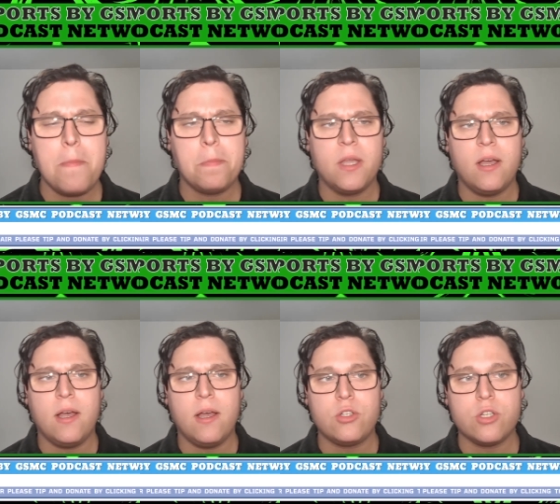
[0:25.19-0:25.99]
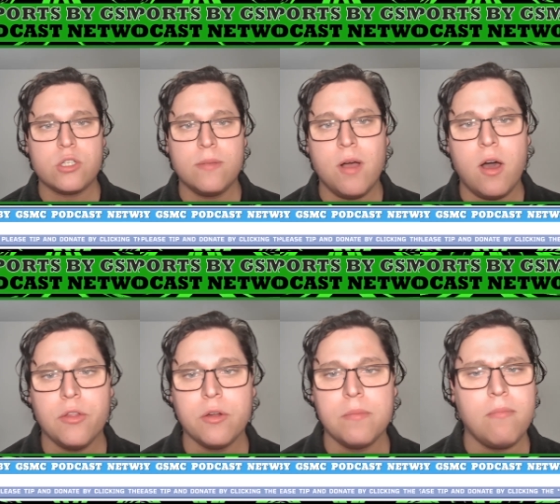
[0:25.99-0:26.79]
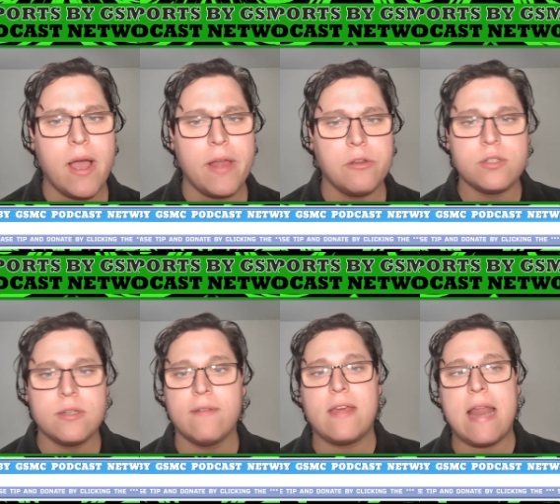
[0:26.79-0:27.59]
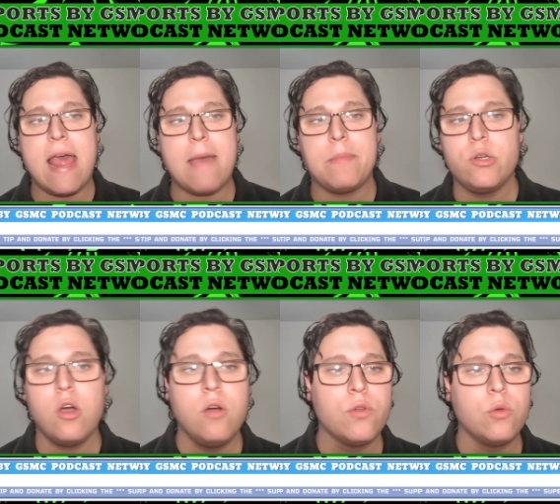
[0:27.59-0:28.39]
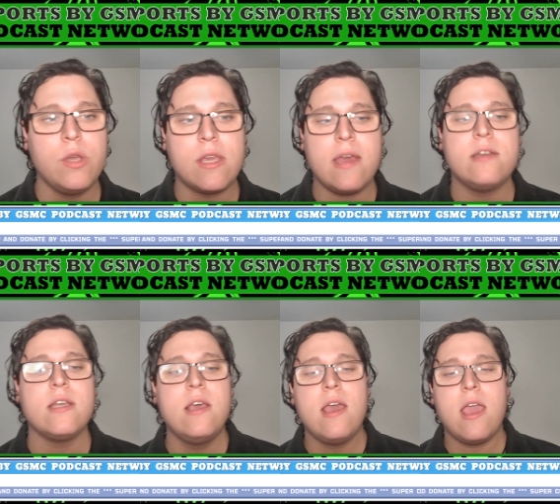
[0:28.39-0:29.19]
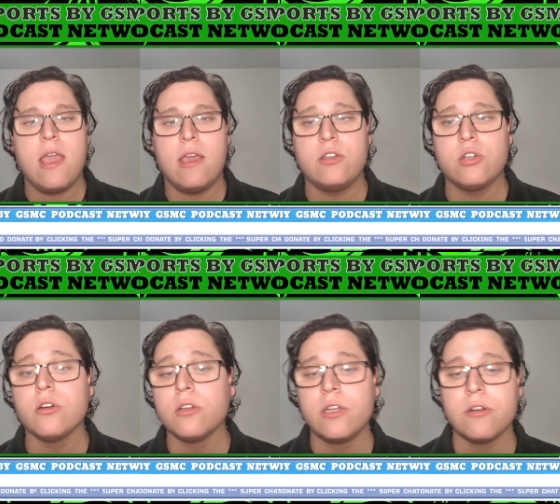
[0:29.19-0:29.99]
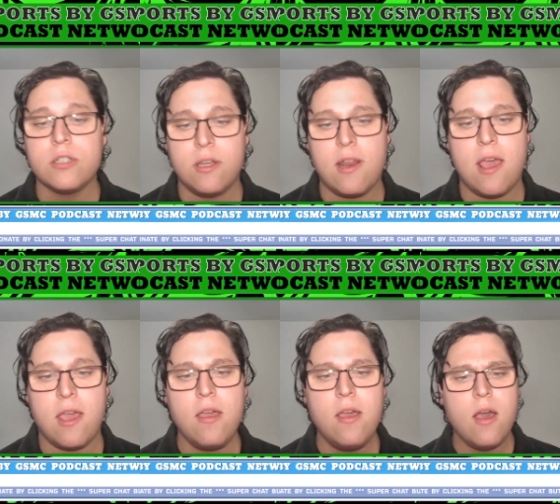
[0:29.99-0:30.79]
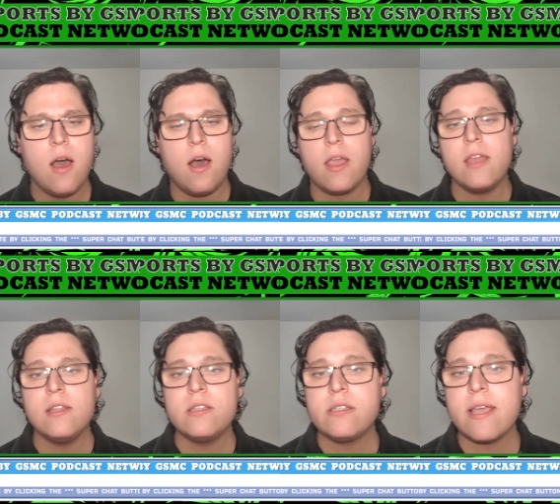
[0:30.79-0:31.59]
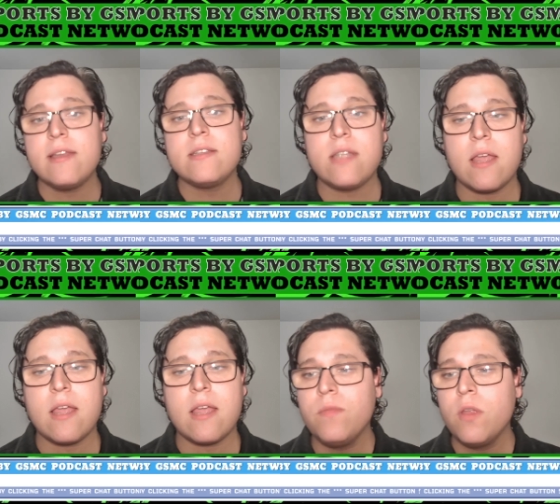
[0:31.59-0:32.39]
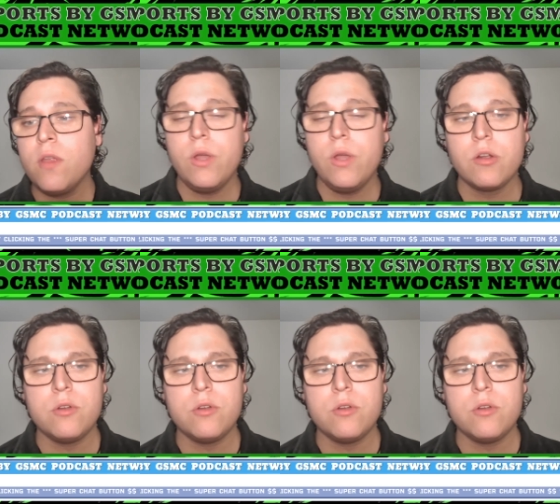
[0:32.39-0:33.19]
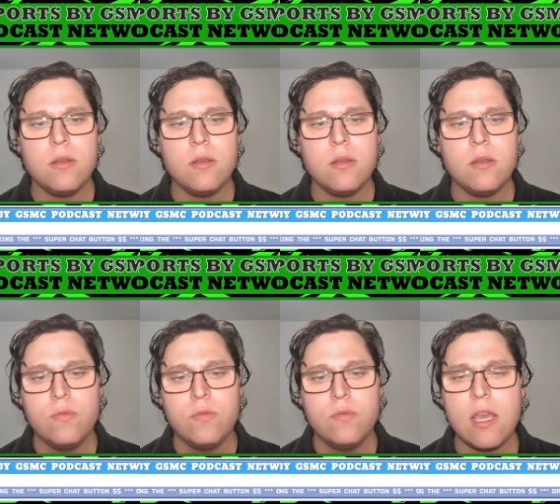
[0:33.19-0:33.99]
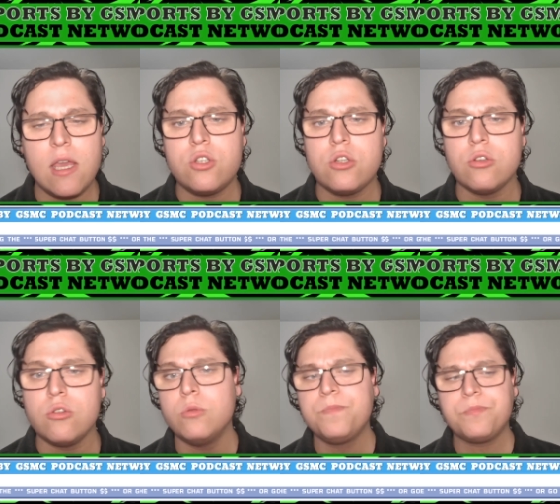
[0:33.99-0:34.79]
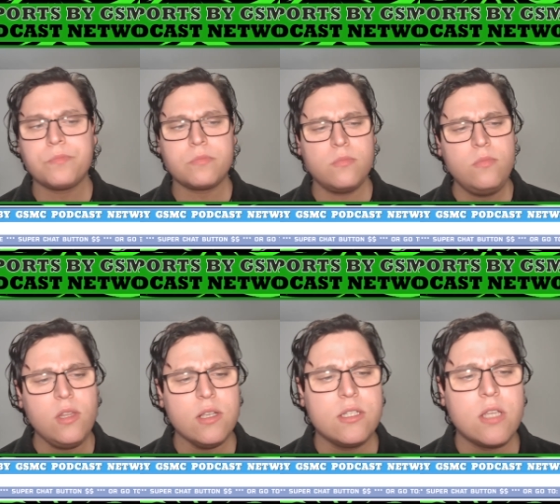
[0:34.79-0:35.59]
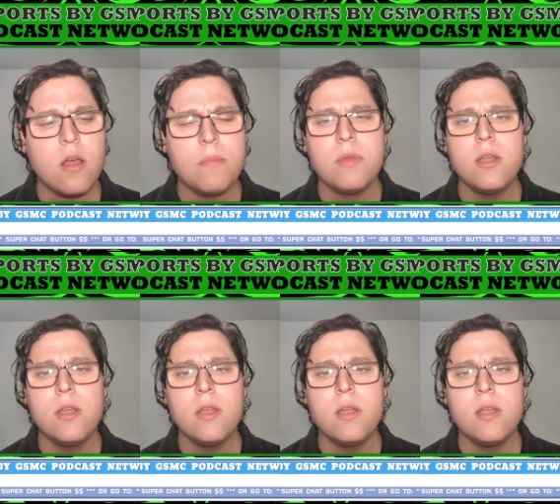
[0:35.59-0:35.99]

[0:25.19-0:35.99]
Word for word: uh, just some other minor stuff that happened over the weekend and earlier today. Uh, in this second segment, we are going to be moving into some